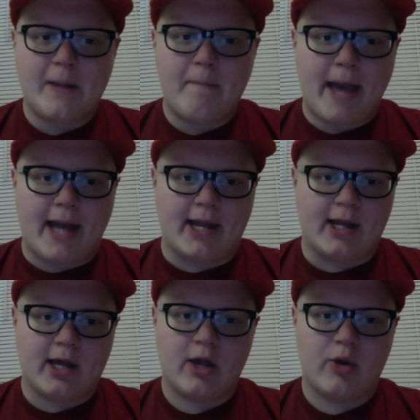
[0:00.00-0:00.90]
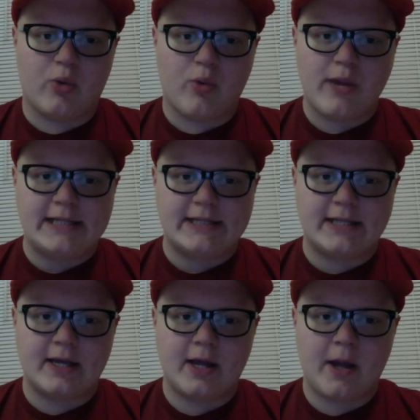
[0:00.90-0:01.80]
Manic.
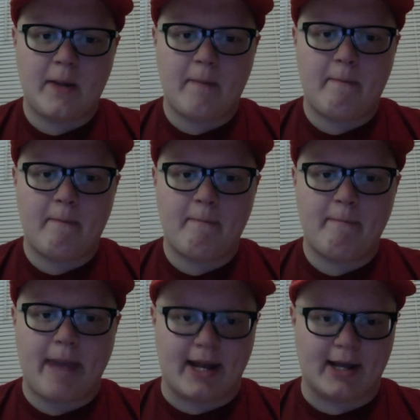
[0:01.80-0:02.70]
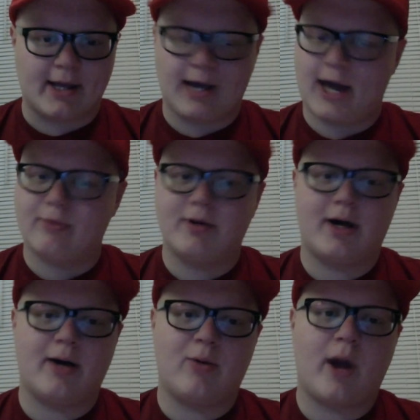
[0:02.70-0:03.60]
I don't.
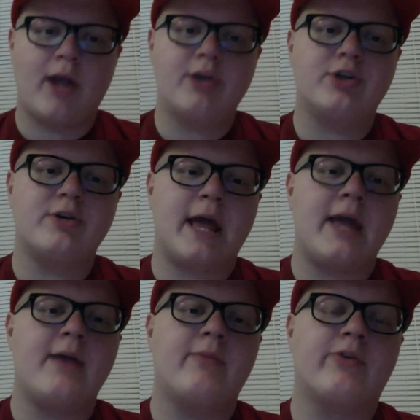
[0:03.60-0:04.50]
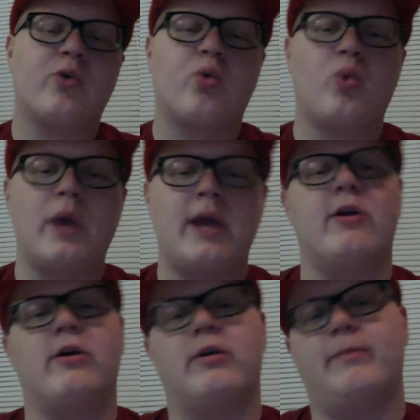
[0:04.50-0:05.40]
Why is your name so
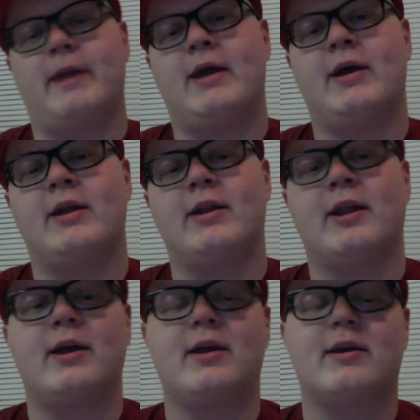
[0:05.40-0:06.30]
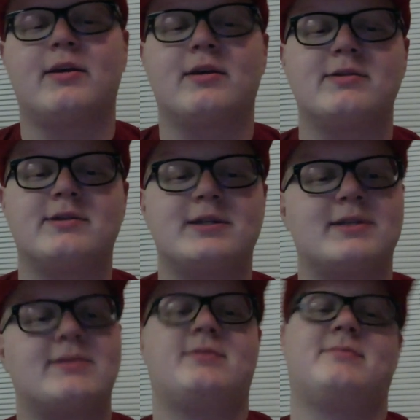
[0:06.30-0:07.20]
weird, man? Like,
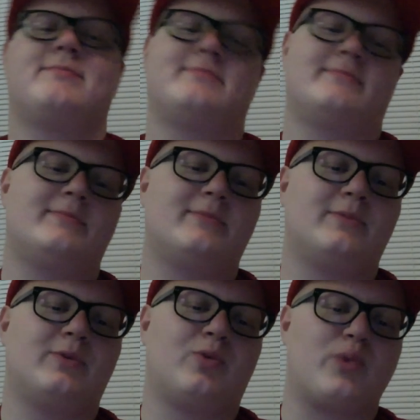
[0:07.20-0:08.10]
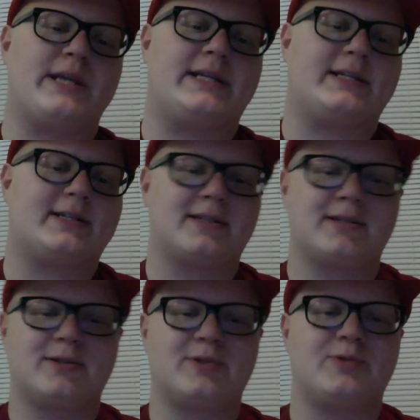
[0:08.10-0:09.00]
just Reese,
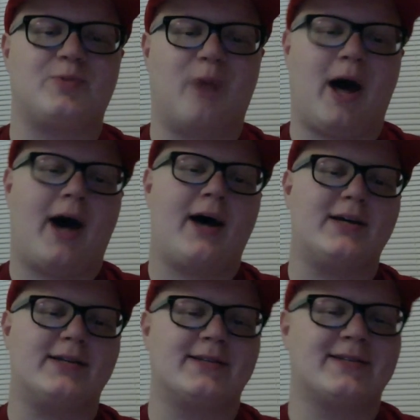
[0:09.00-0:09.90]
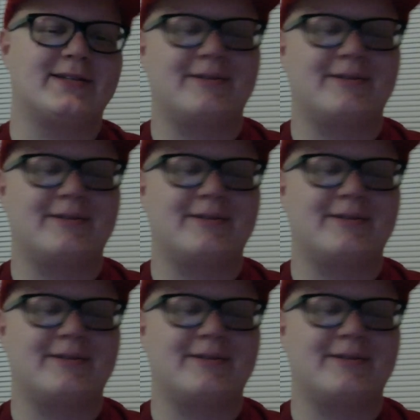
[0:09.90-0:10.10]
Rise,